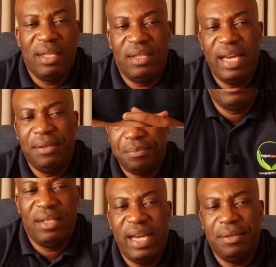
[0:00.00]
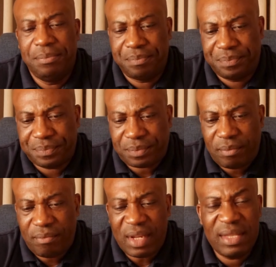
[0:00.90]
Then, when
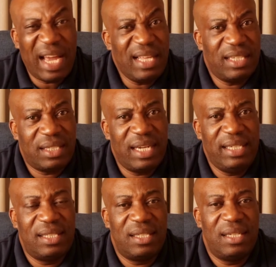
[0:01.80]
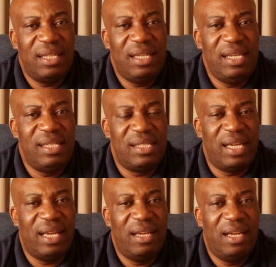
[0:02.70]
the other trait is
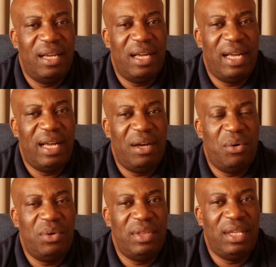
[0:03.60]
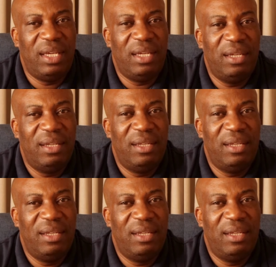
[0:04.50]
on the